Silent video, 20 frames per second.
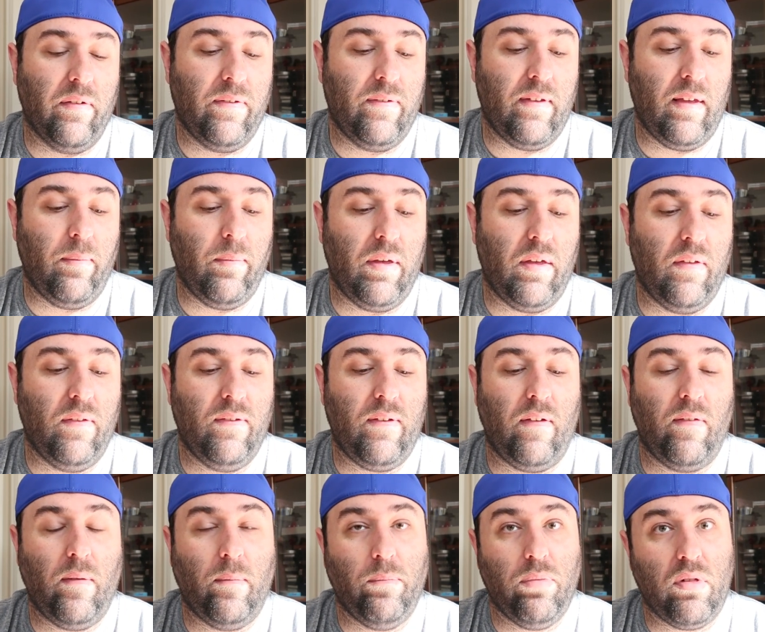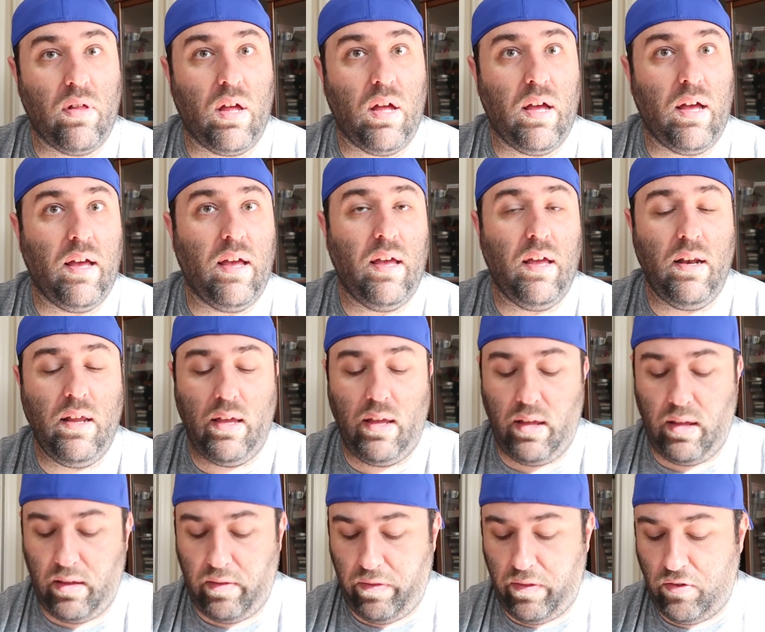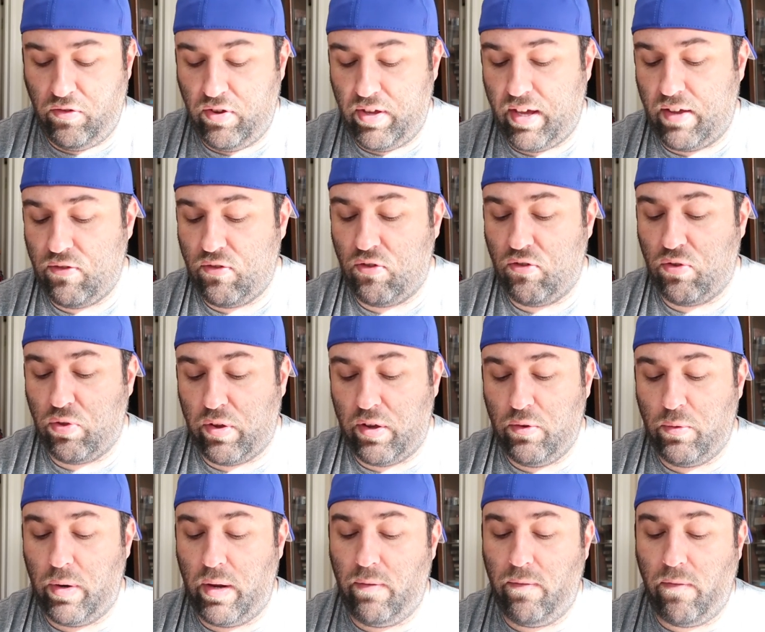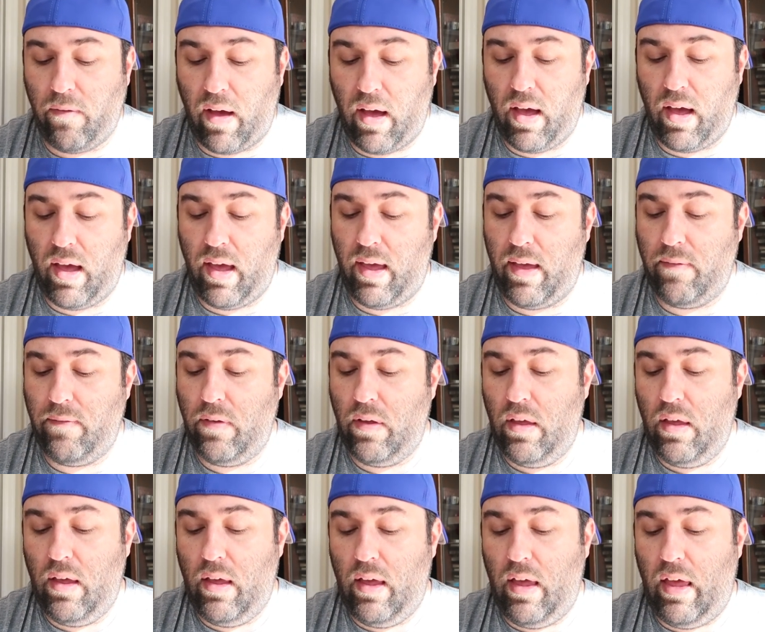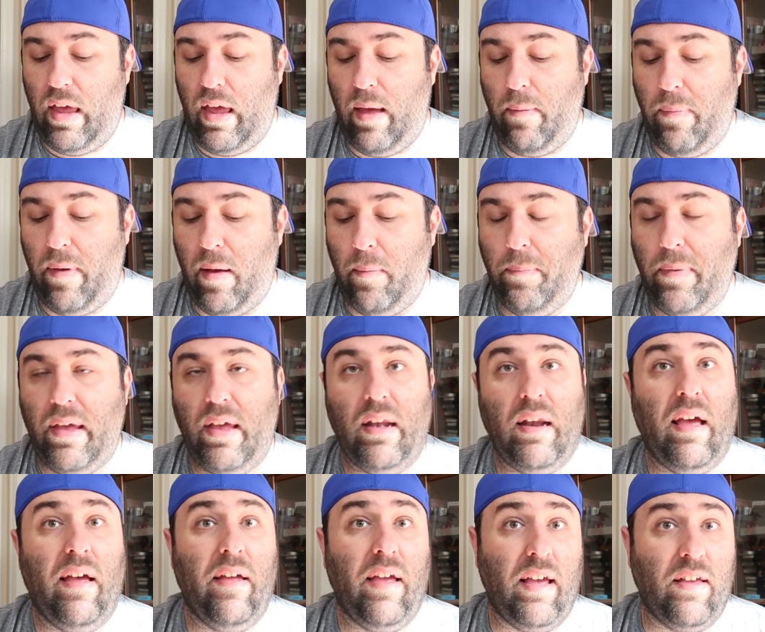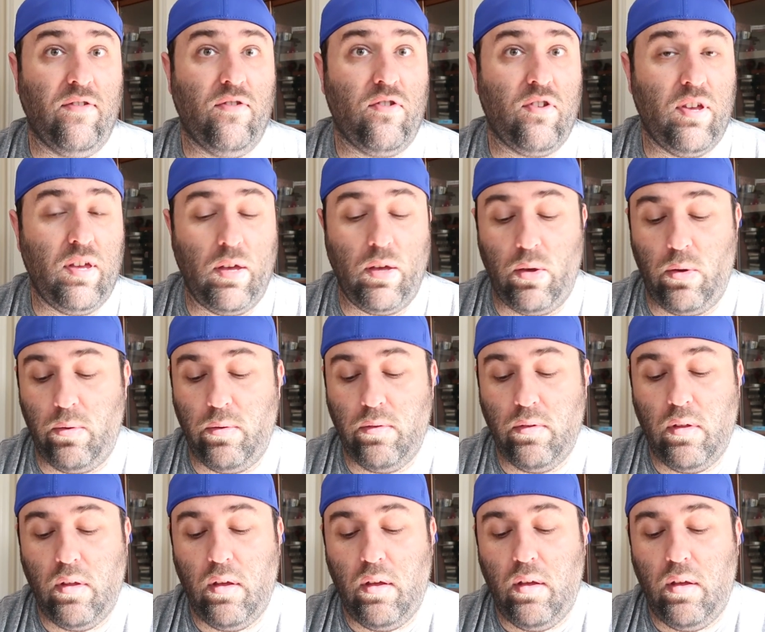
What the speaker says: Simmons and the blood and the GH325 about being at HQ.